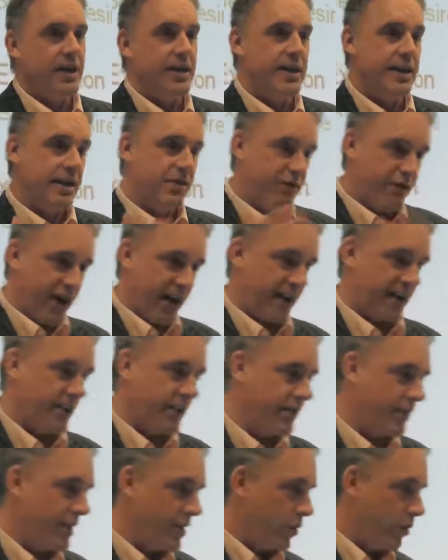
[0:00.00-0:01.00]
the effect
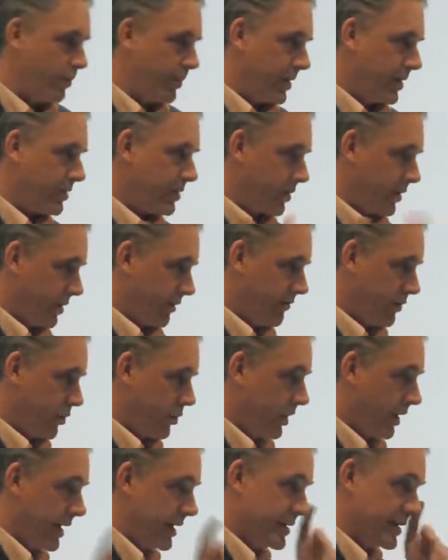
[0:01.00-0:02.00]
of the opiates on the
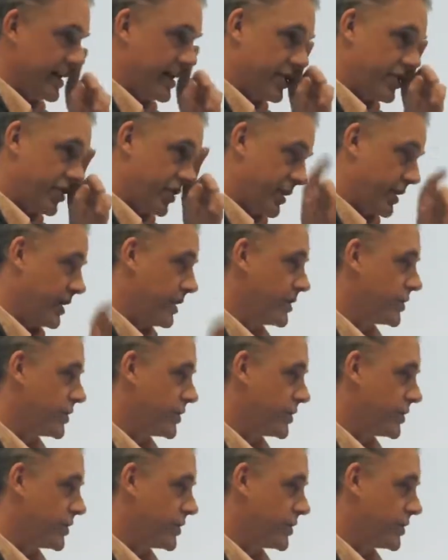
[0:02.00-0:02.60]
vocalization.